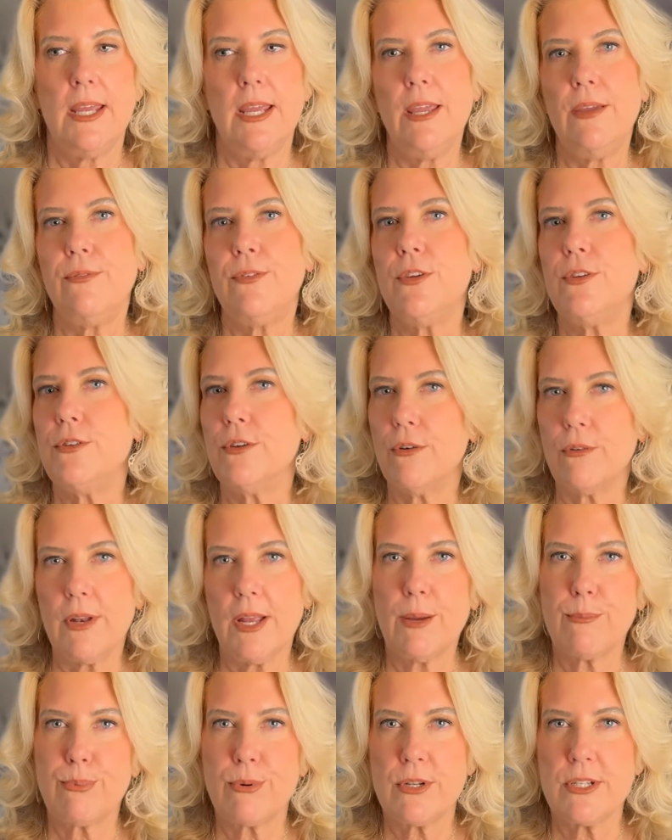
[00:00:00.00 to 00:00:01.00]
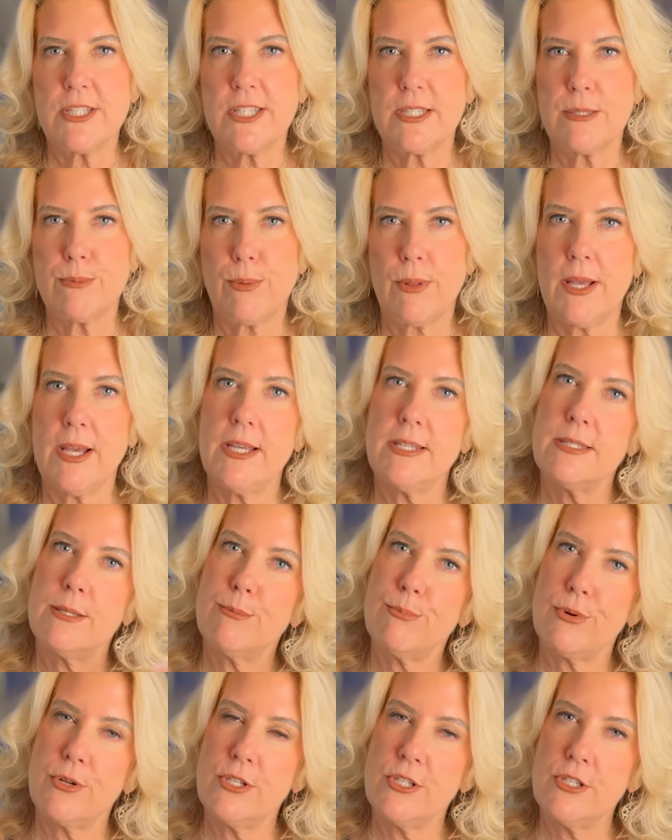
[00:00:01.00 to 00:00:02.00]
If you don't have Princess Plus
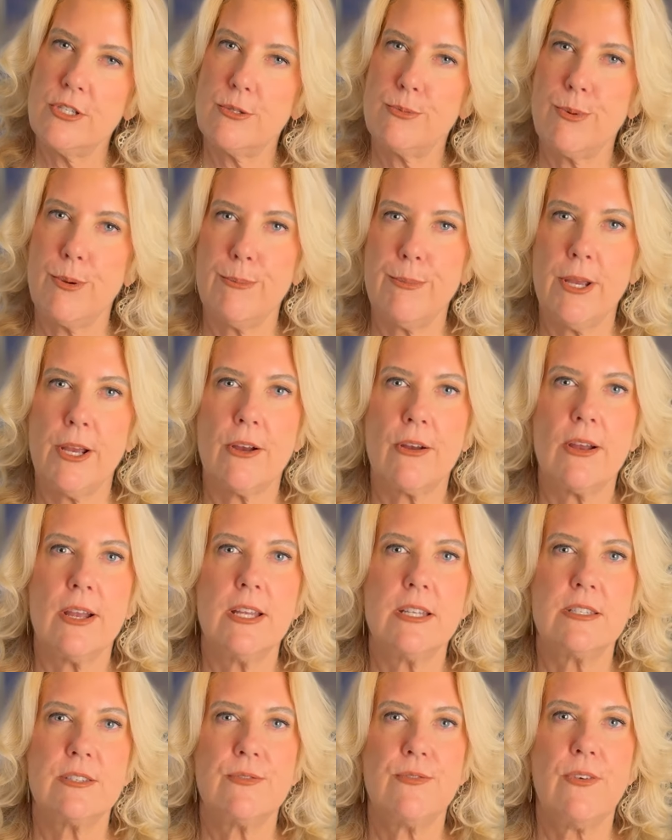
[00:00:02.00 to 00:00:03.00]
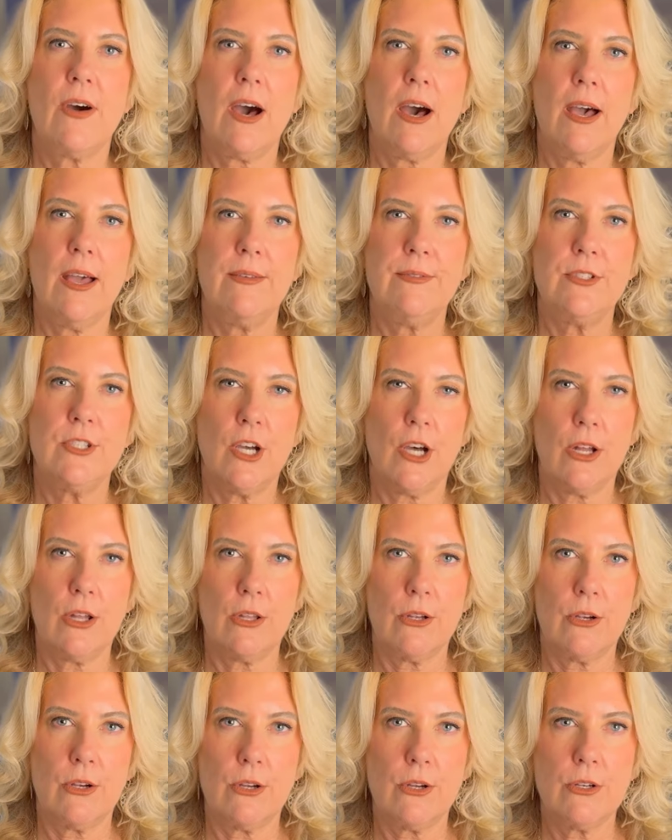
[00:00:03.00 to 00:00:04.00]
and Princess Premier, it's
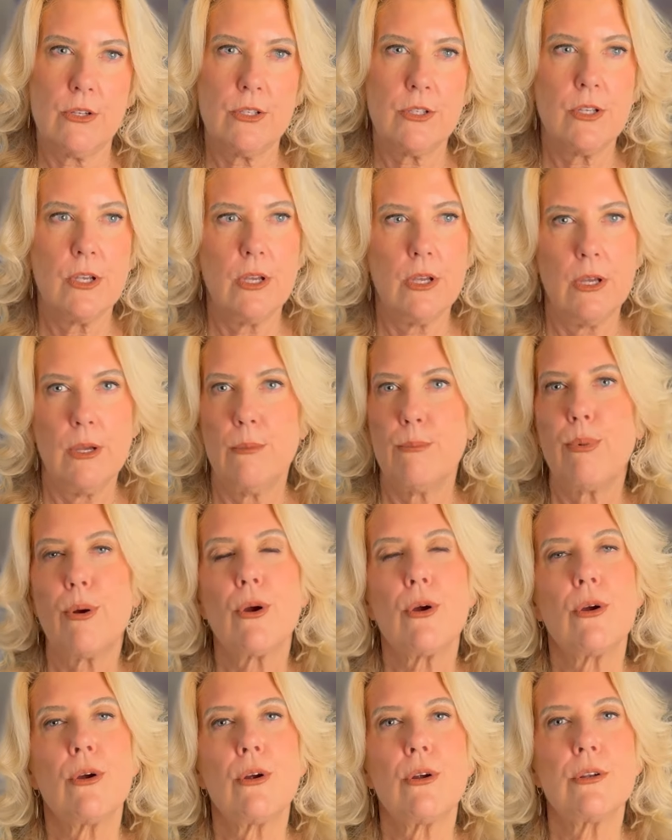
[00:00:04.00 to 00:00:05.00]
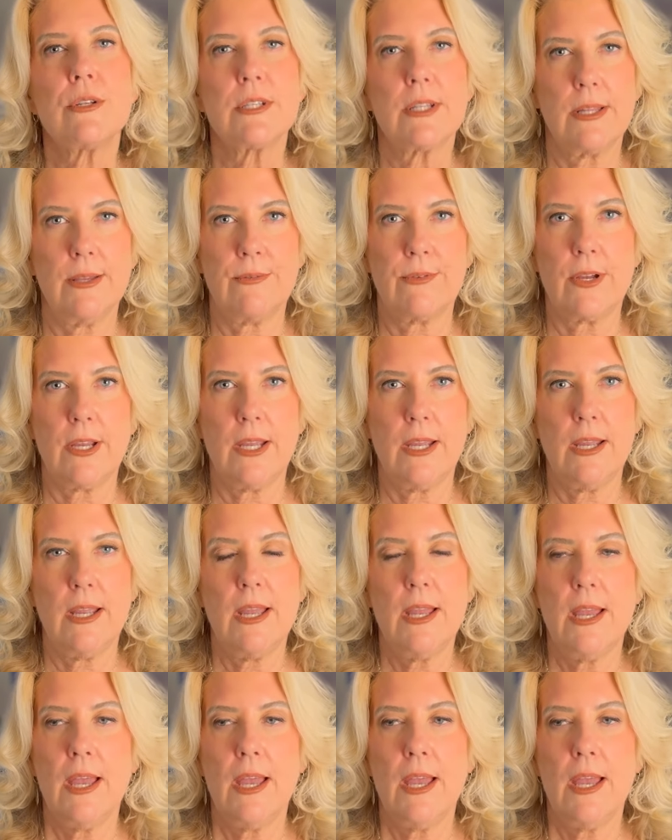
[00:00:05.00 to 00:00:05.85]
$5 per delivery.